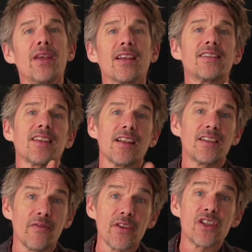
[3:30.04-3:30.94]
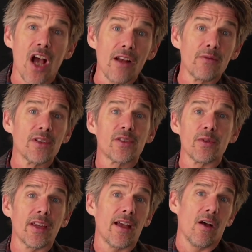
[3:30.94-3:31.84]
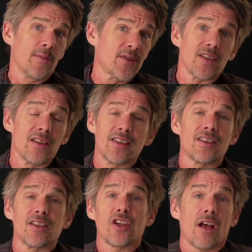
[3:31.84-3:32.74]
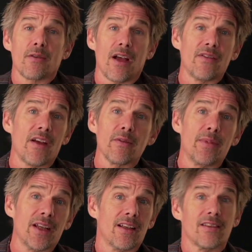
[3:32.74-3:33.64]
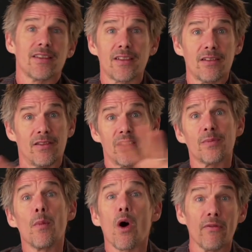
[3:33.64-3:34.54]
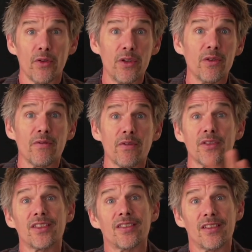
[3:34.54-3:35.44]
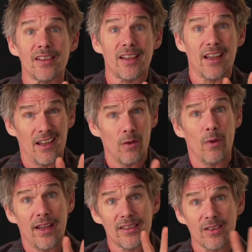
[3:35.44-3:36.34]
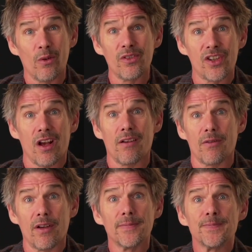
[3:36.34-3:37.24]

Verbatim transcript: being inside different genres really helps. And this is a genre I've never been in. This this Marvel universe is in a way its own genre.